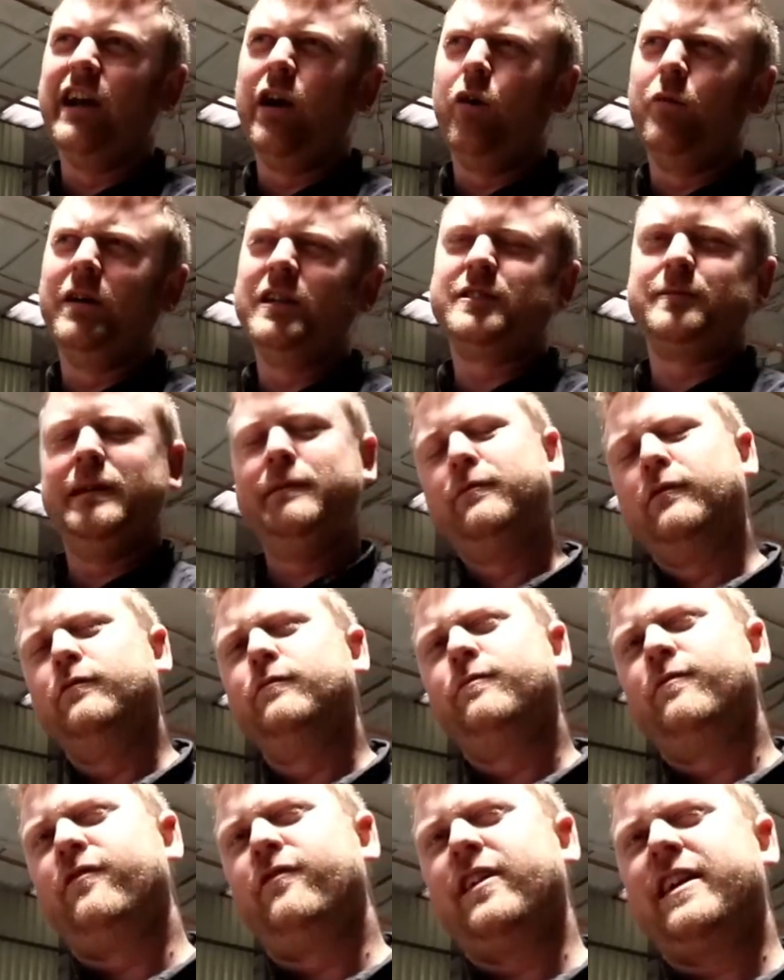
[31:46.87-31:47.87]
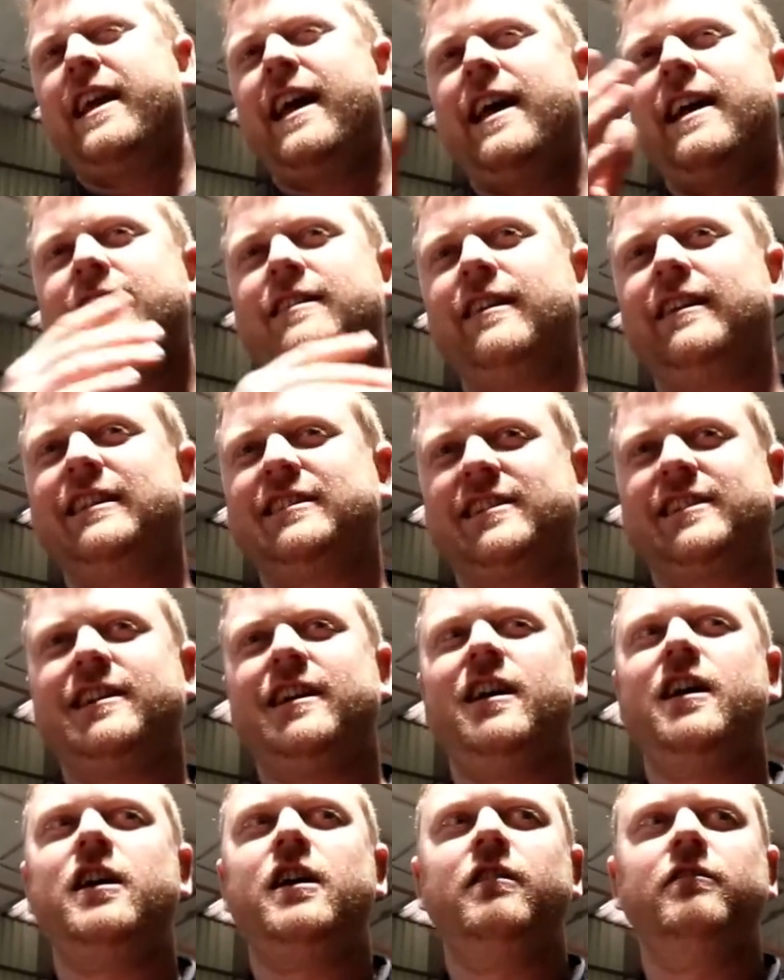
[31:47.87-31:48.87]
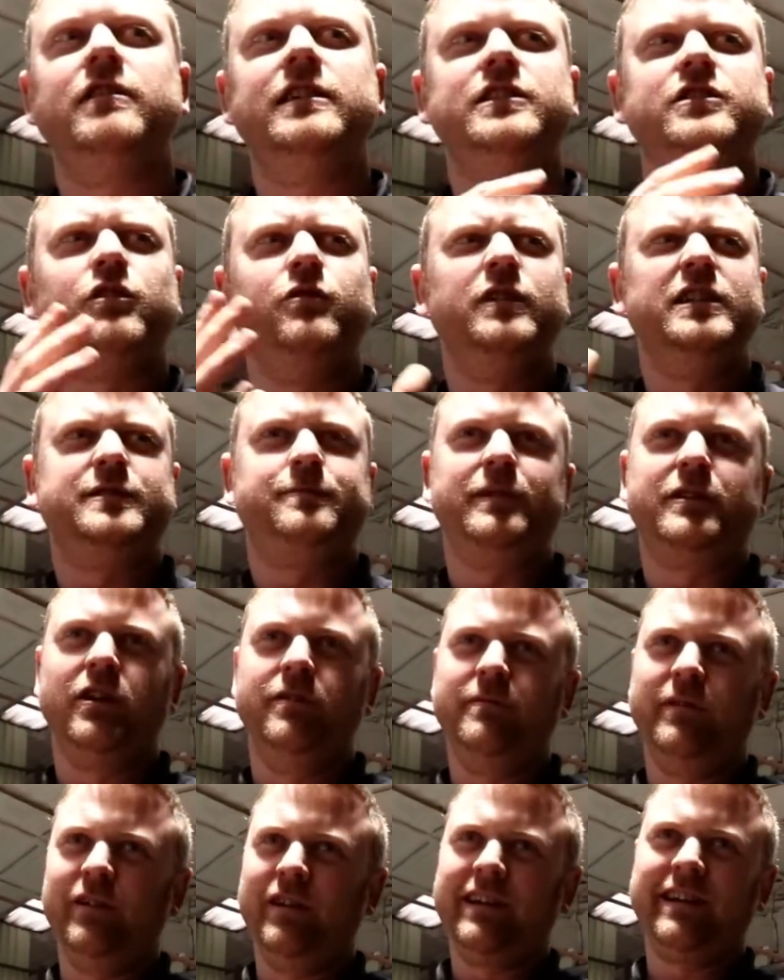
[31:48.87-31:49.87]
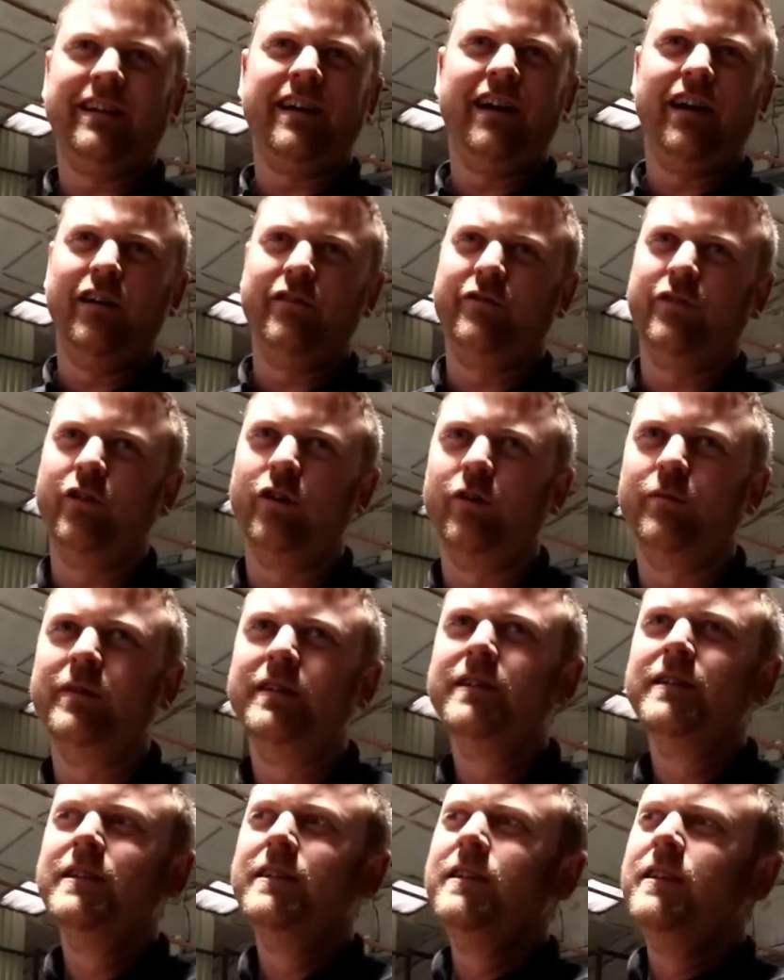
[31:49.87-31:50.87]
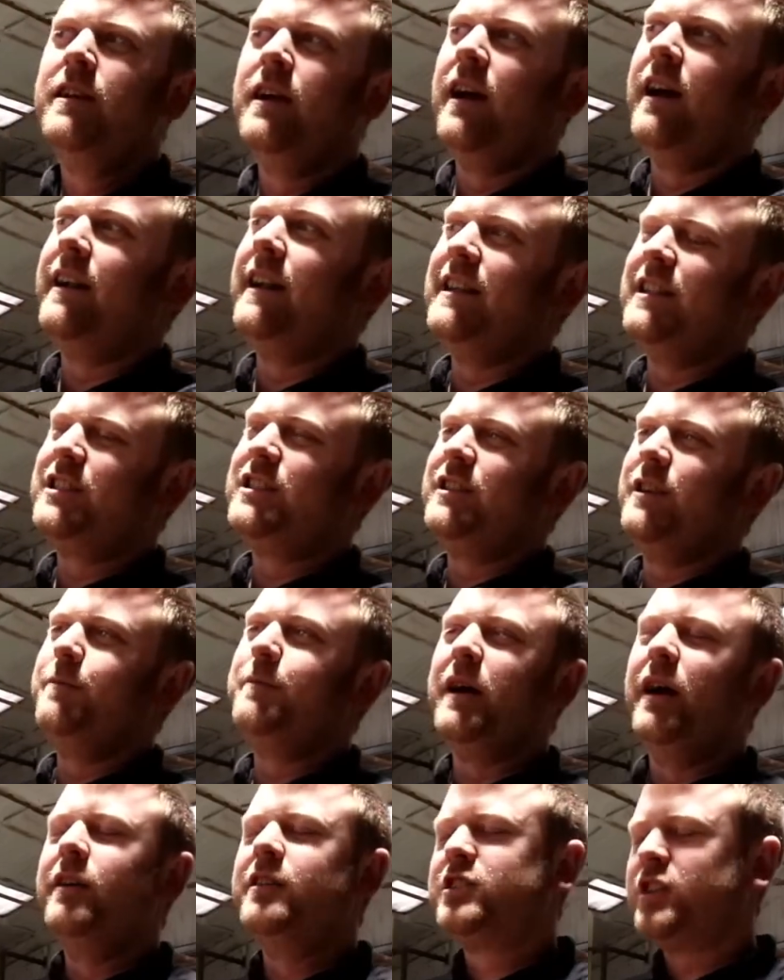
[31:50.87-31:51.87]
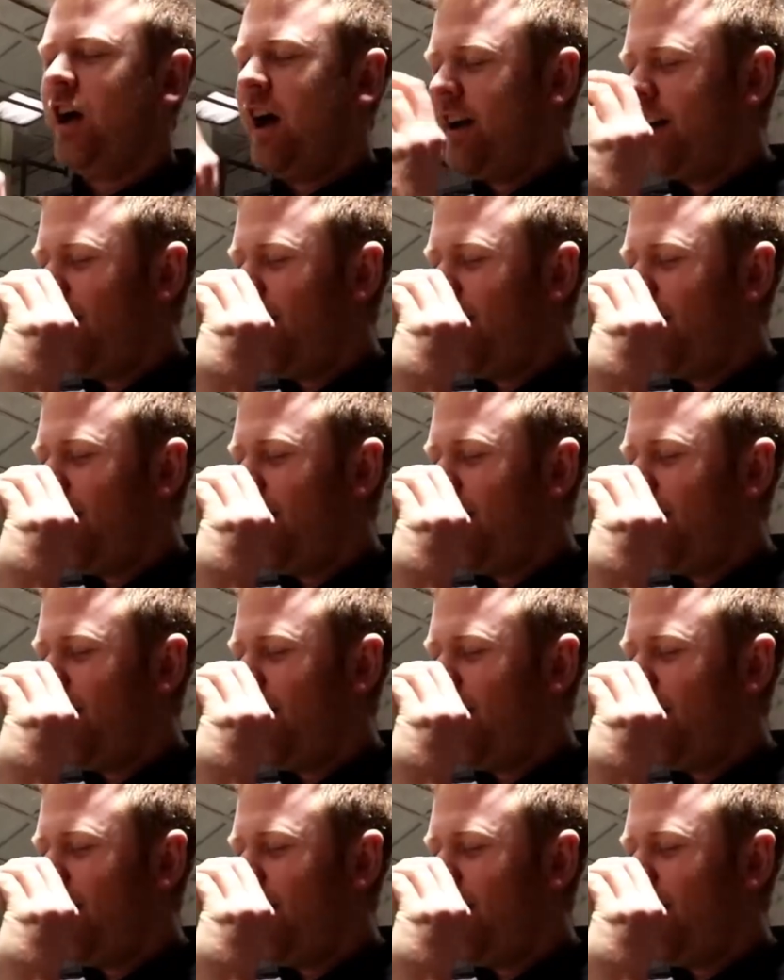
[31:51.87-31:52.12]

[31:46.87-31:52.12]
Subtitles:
almost people forgetting that it's a car, and it's become more like an art form. And an